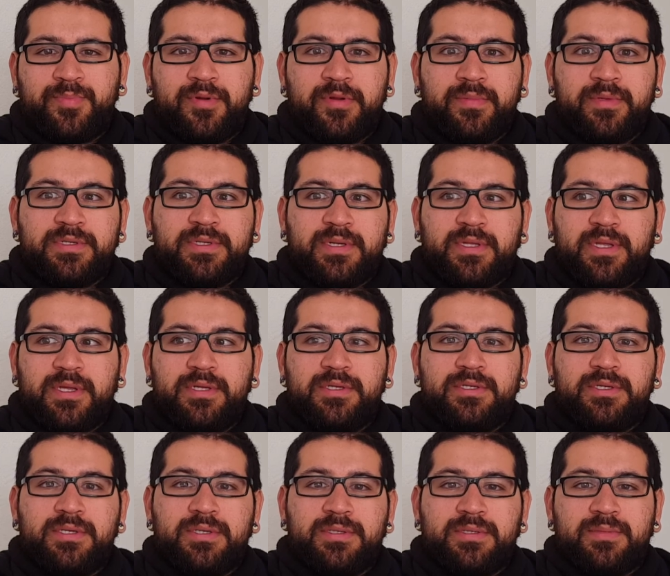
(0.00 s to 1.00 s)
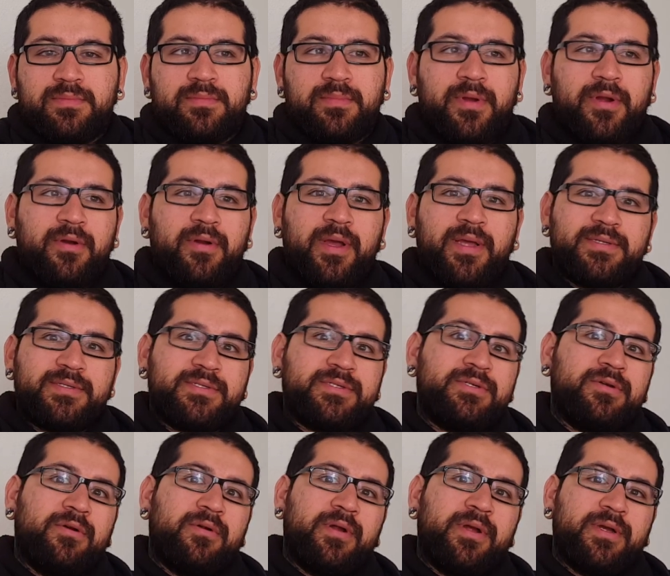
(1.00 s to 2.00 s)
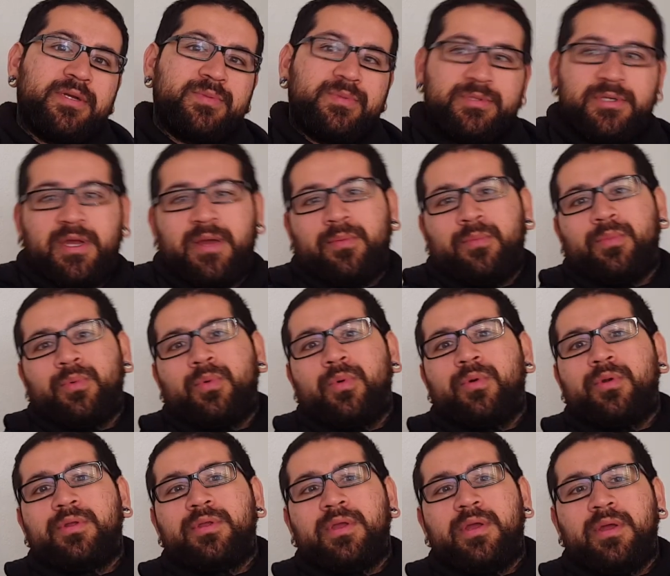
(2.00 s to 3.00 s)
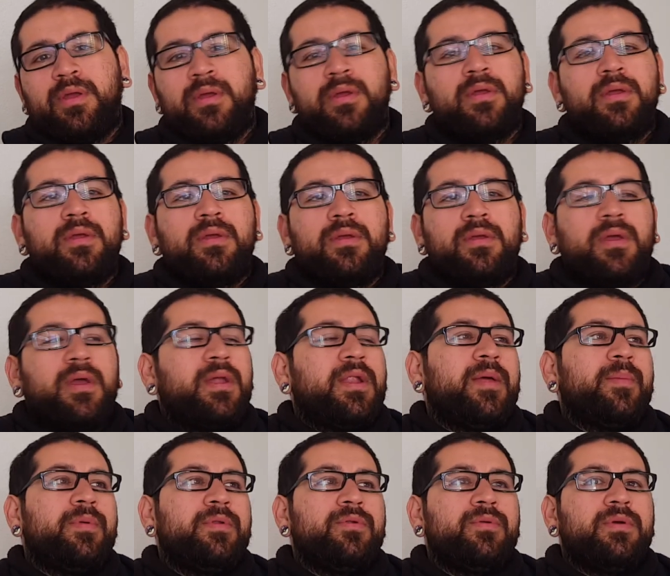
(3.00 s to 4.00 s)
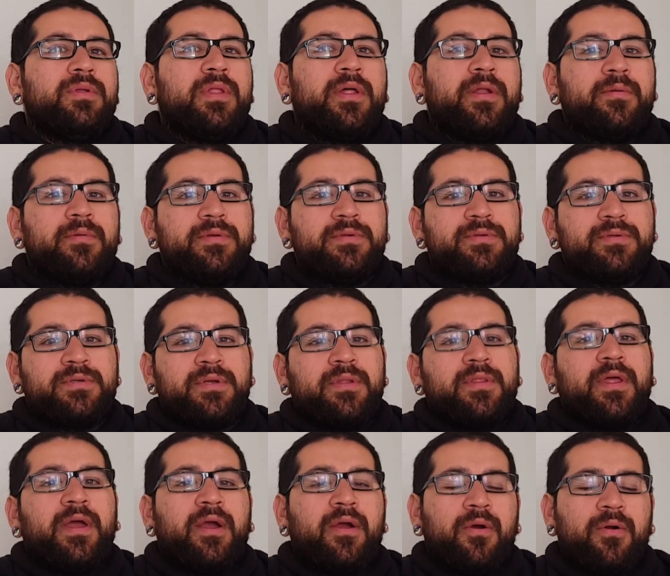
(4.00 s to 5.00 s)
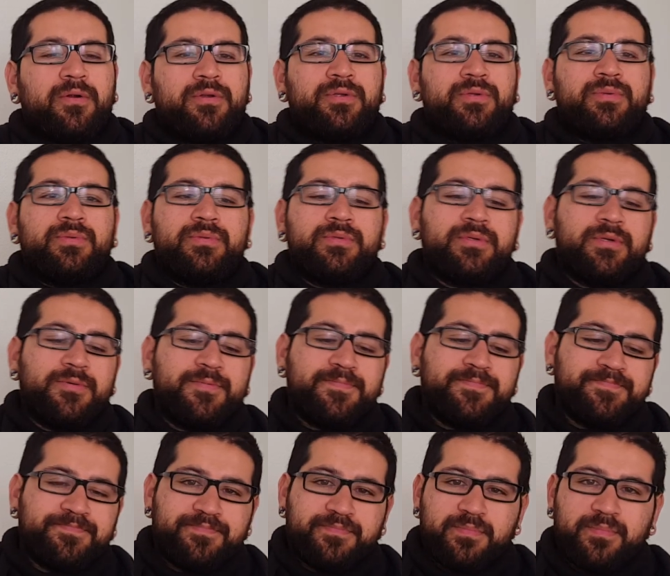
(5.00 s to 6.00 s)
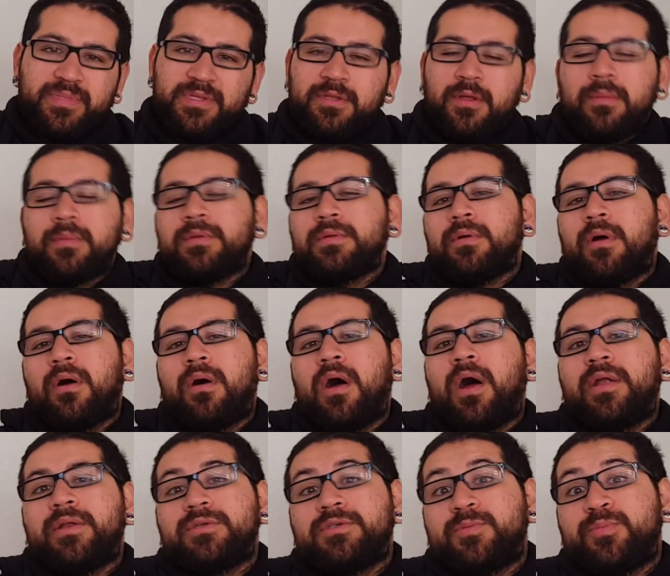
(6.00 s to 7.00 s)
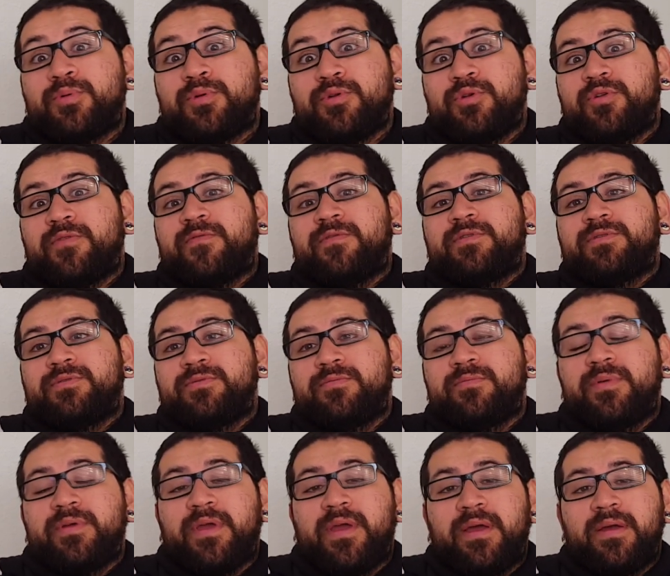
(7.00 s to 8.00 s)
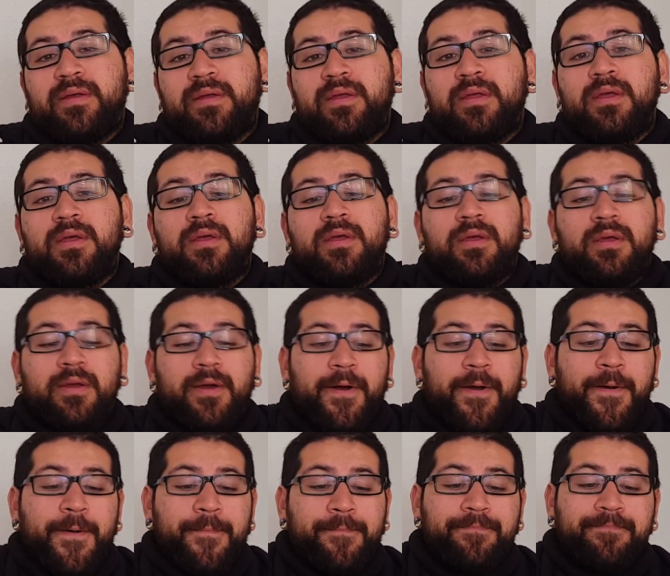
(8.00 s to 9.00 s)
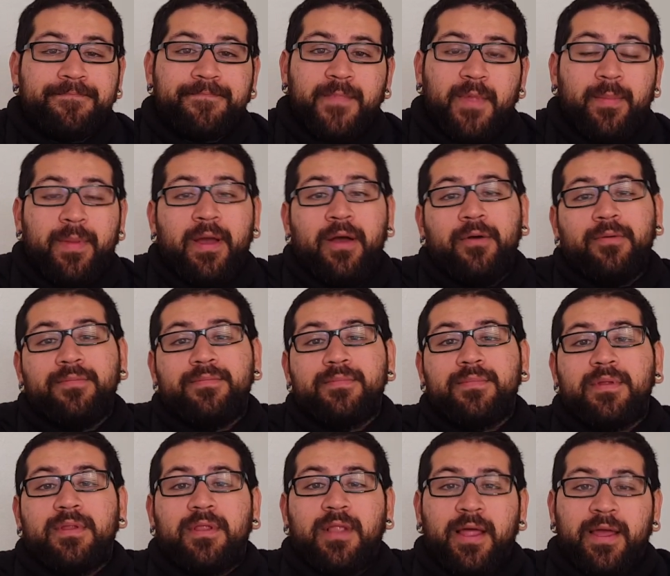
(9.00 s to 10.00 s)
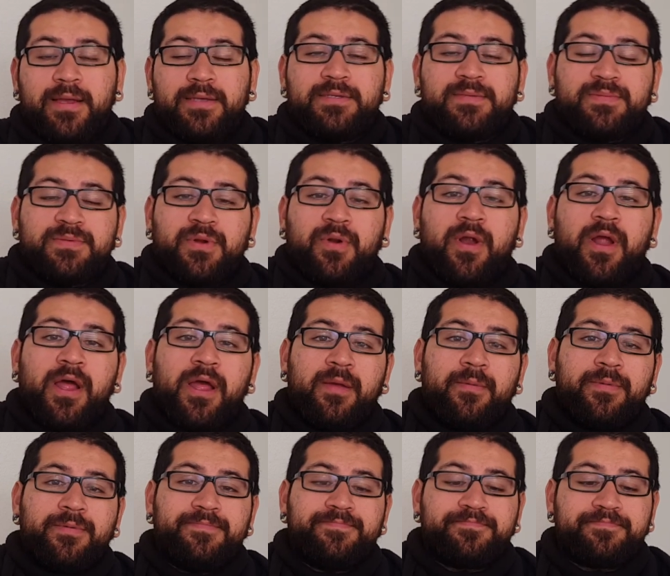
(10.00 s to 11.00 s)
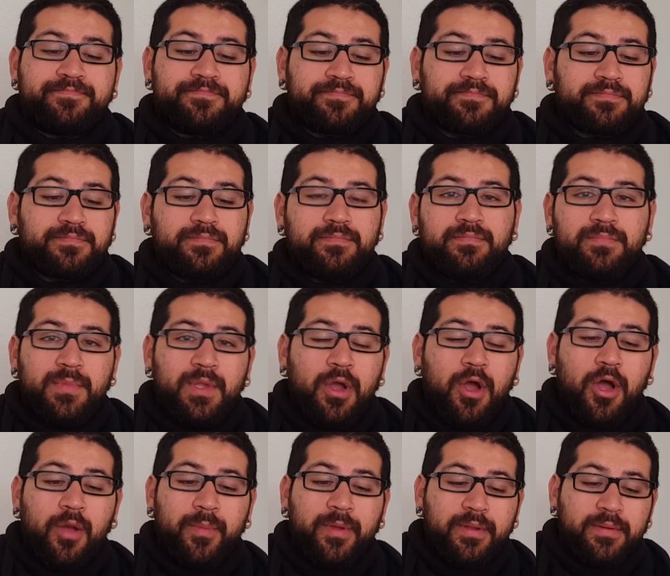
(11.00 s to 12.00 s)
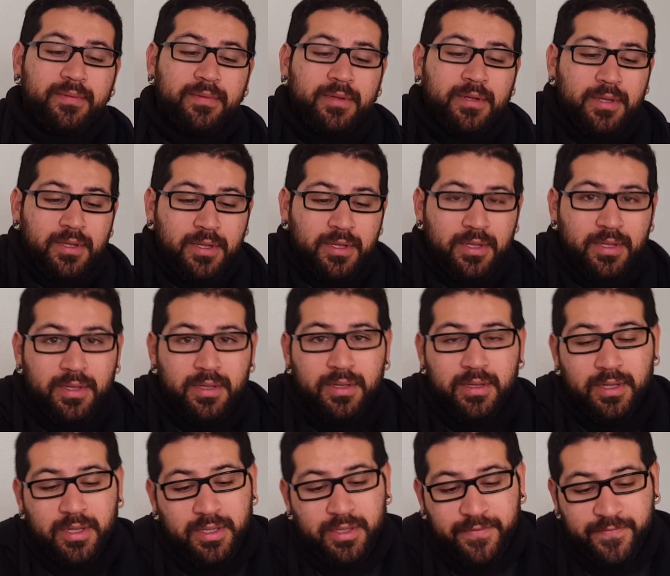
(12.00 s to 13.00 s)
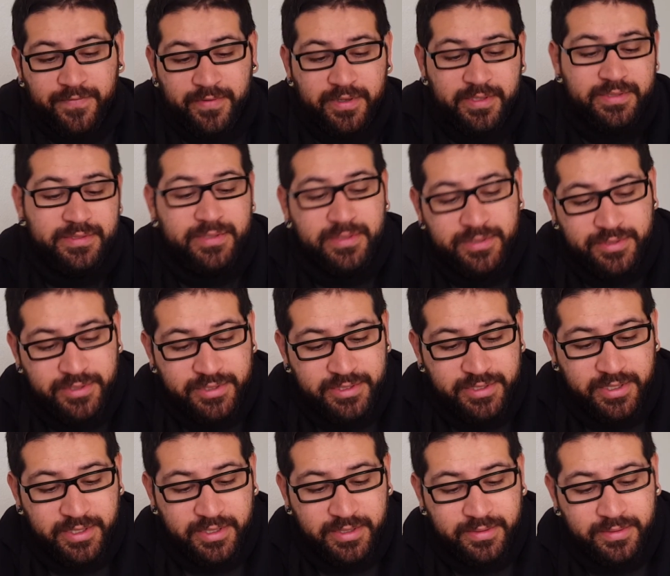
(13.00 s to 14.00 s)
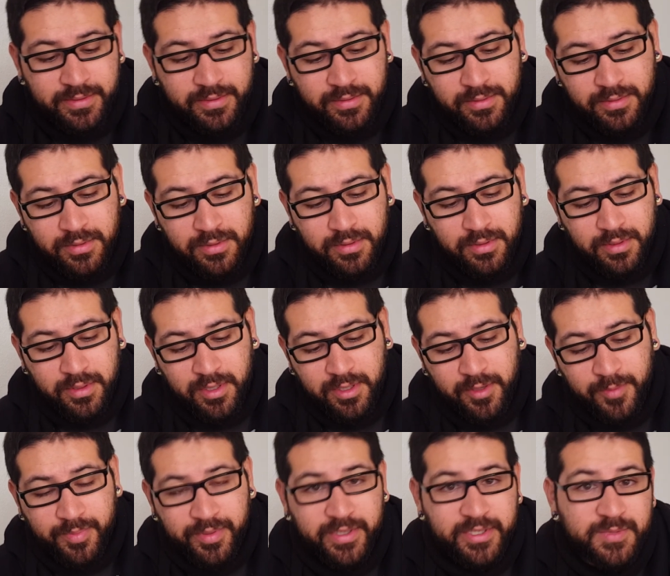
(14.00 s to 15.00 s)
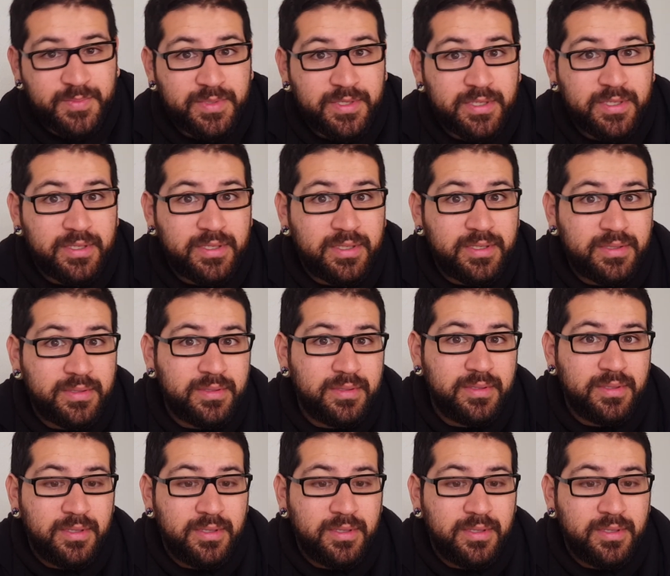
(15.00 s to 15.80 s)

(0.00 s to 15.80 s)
pretty much like EGs. And my girl has a CRX, which I haven't recorded yet. And I've been doing a lot of research on that car too. So, but I mean, all Hondas are pretty universal. But yeah, I'm out. Like, subscribe, comment, and if you're interested in the PSP,